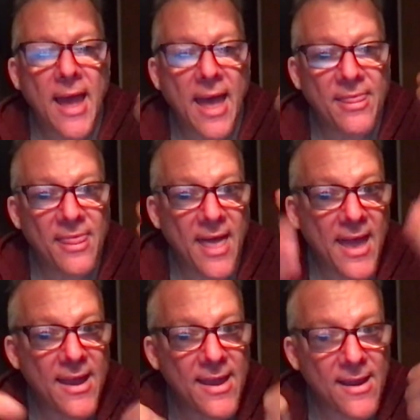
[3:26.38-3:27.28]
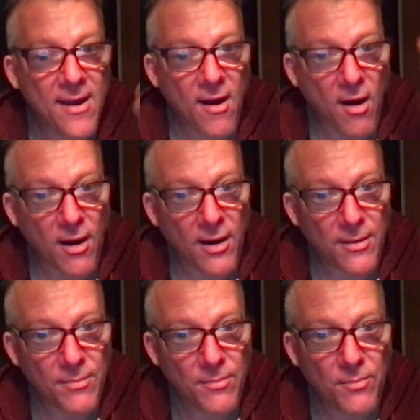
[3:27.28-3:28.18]
and they
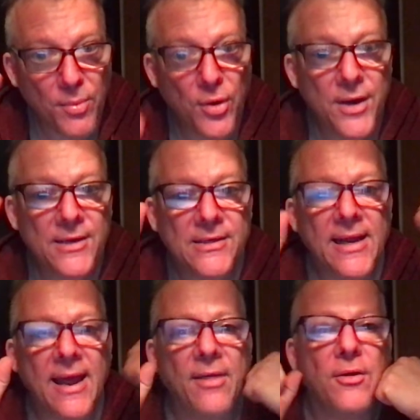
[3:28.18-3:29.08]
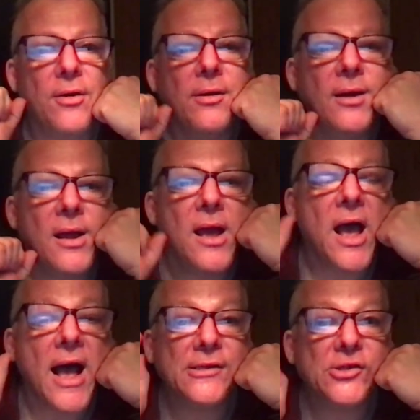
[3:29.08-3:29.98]
are putting together
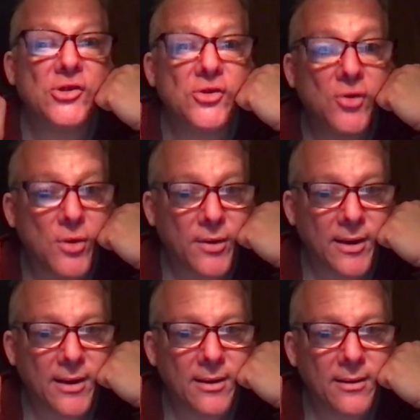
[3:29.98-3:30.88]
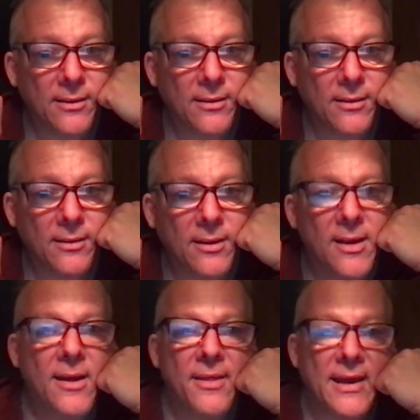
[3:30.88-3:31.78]
a story
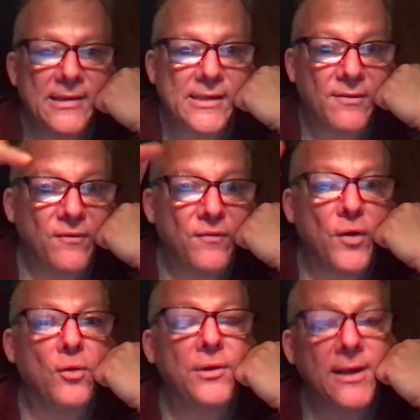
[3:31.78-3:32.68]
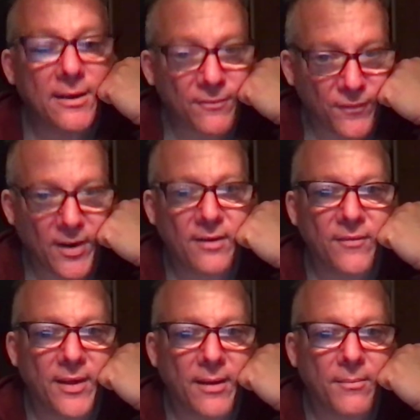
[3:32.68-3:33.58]
that is unfolding in front
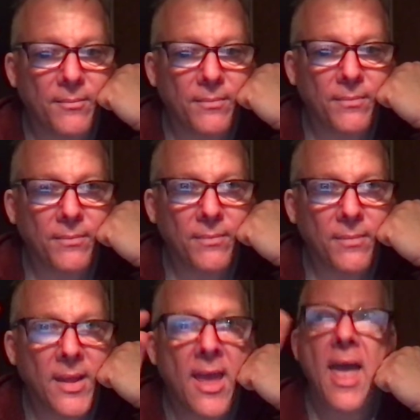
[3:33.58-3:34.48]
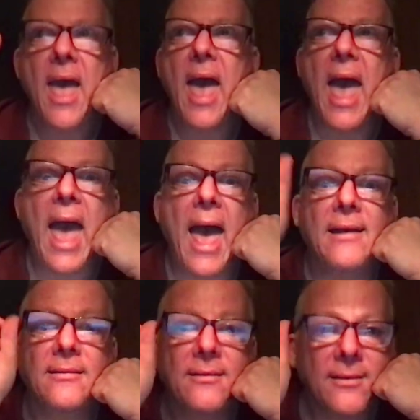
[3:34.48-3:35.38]
of them.
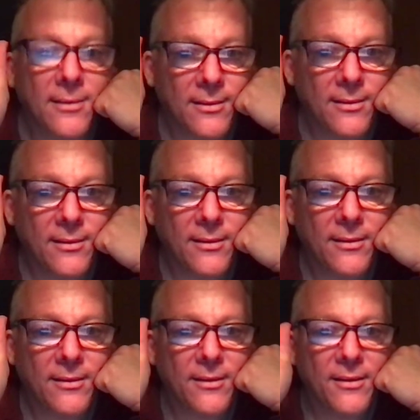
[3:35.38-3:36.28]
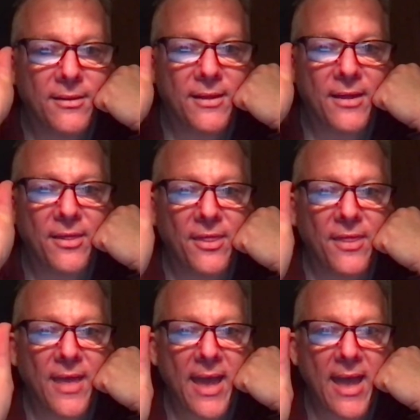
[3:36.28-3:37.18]
And that
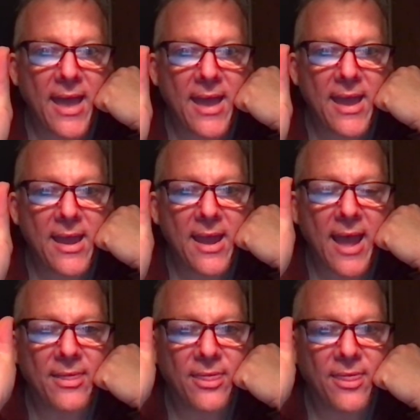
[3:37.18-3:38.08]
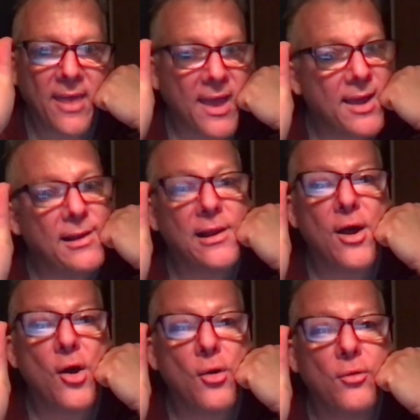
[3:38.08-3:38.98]
they and they
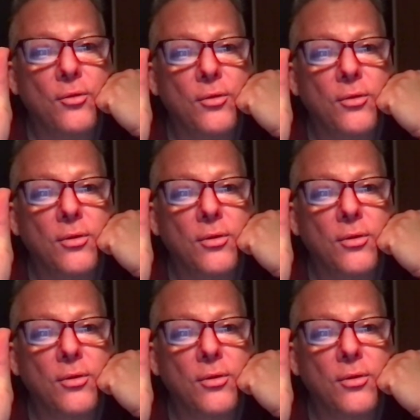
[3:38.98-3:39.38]
alone